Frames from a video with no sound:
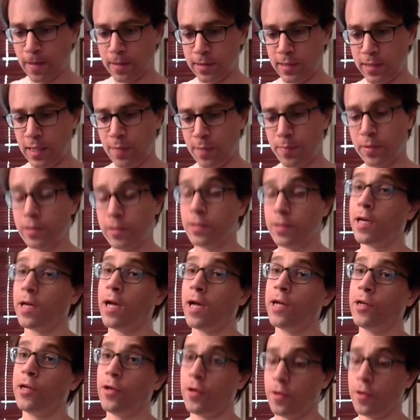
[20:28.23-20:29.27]
Deep
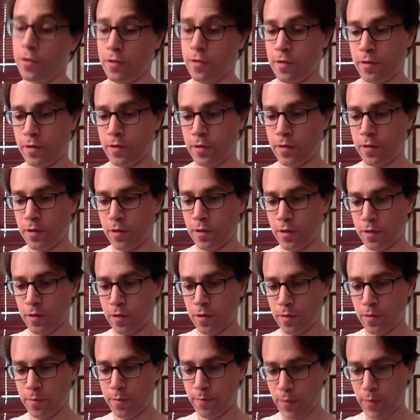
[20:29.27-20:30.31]
inside your
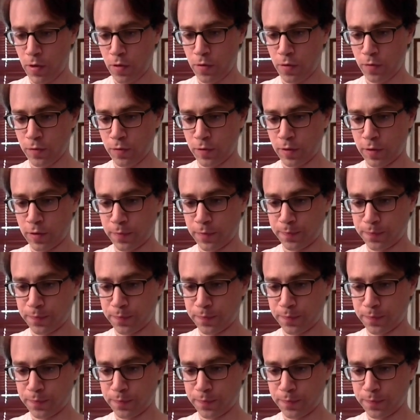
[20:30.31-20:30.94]
bones.